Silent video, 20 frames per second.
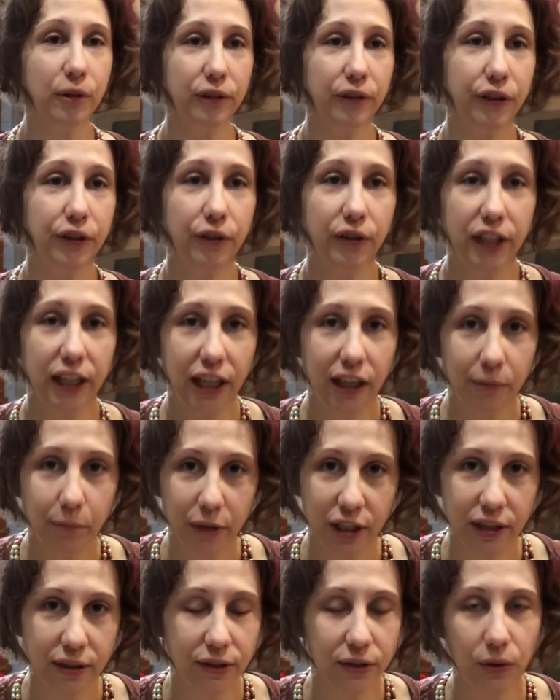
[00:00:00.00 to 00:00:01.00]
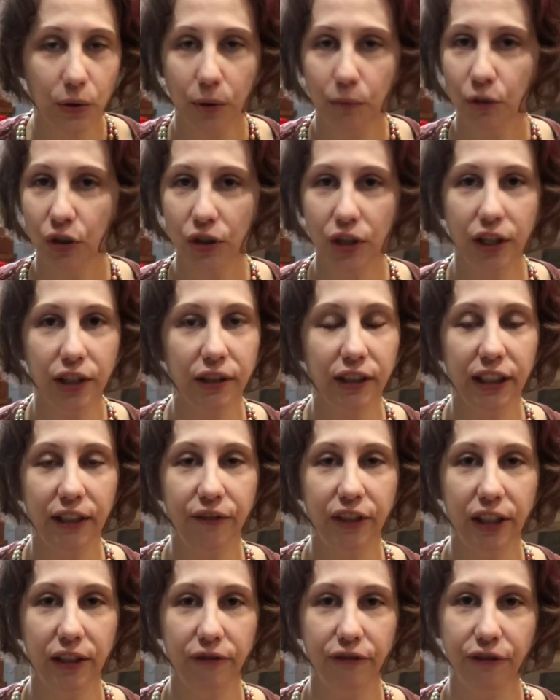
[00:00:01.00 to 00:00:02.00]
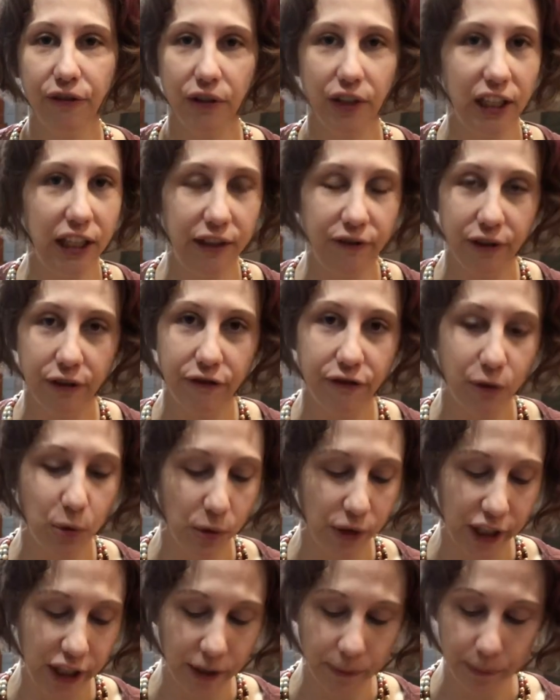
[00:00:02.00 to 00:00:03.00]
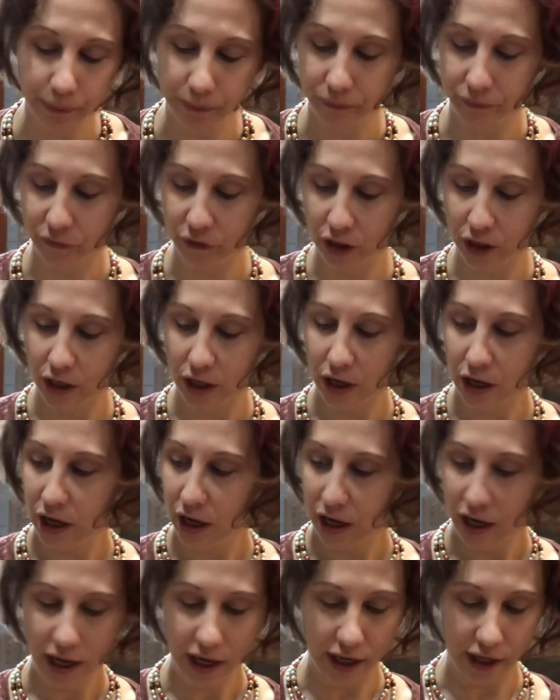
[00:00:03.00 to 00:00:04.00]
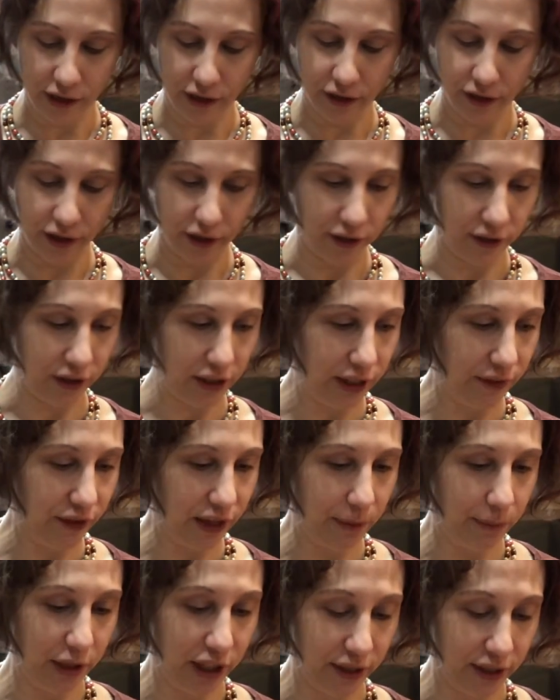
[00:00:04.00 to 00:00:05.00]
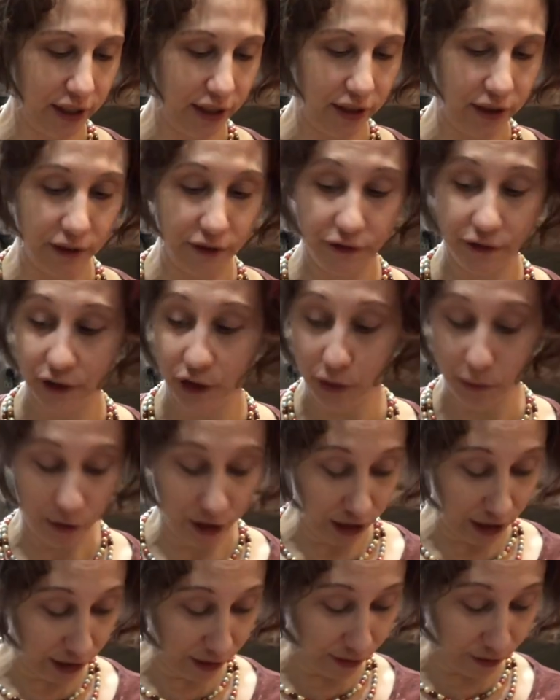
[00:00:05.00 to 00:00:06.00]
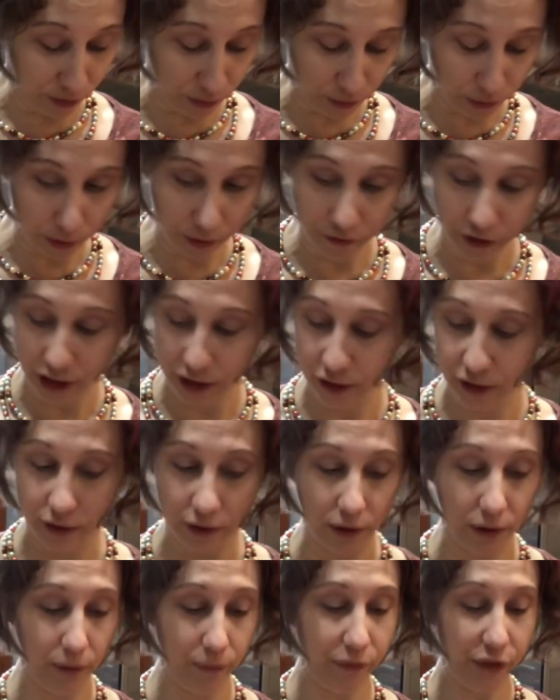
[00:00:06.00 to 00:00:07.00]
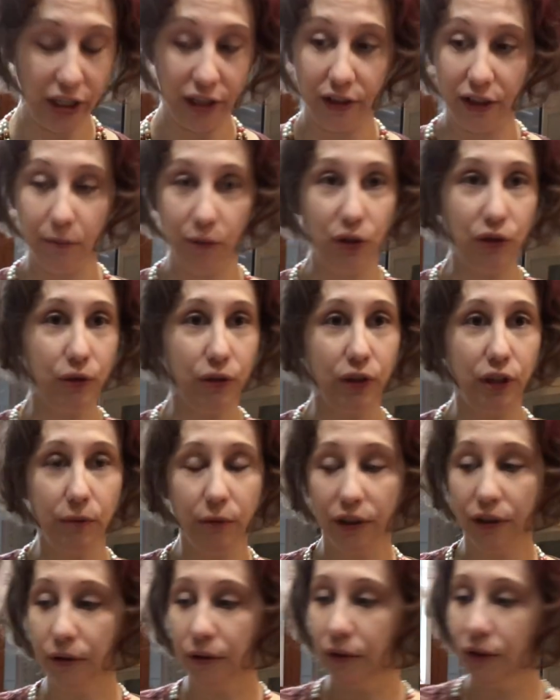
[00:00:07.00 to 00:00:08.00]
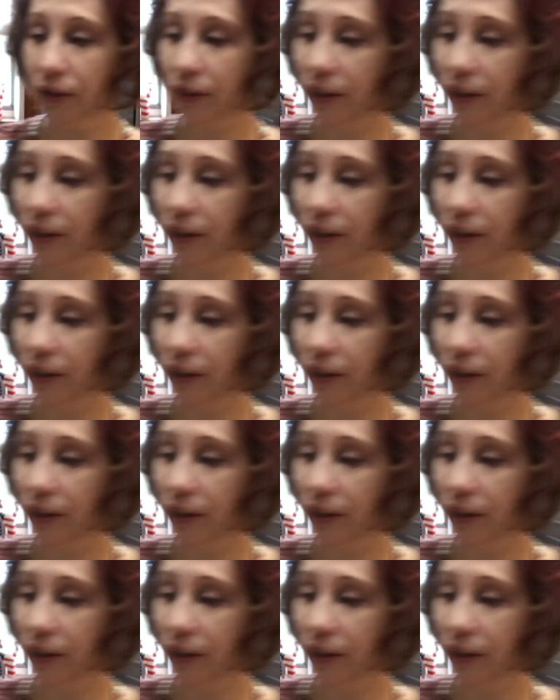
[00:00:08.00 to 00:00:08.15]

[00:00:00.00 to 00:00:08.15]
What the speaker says: to 38 minutes, so I'm just going to leave it in for an even 40 and see if that makes any difference. But this is all ready to go, and let me show you what it looks